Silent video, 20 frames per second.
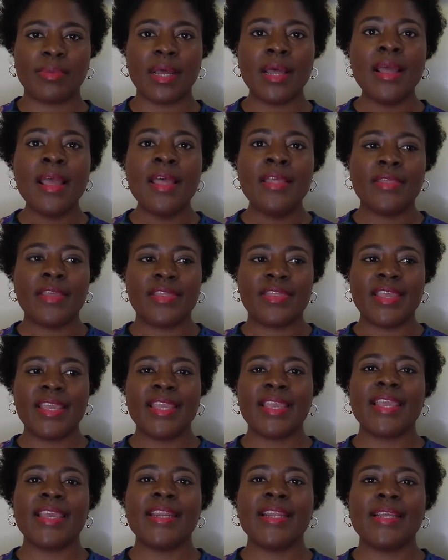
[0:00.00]
But the
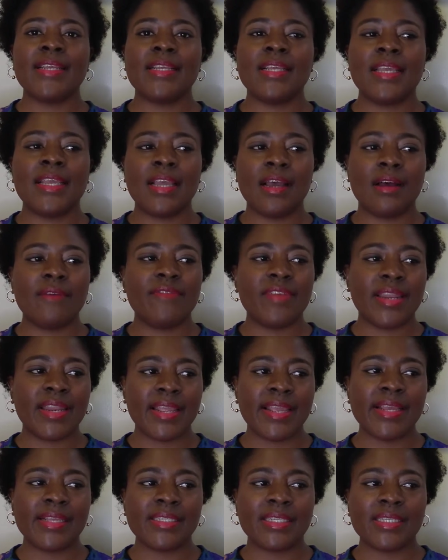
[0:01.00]
thing is, of it
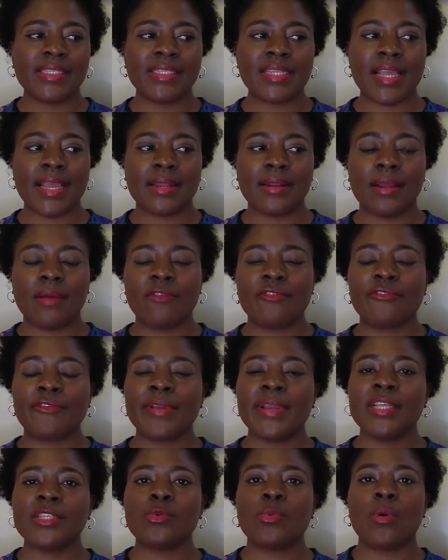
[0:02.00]
is is that
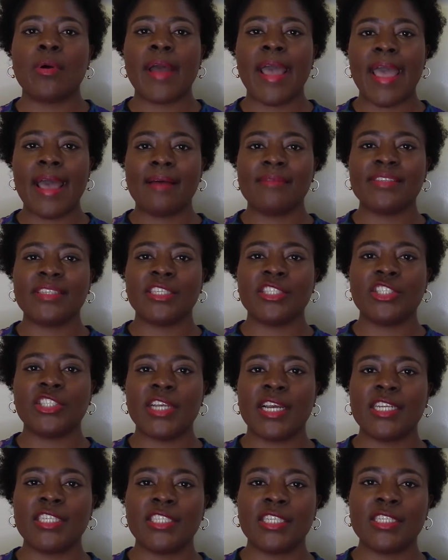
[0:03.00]
friends will have
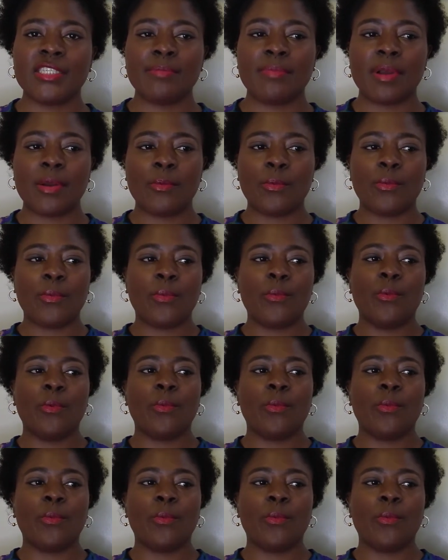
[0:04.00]
suggestions but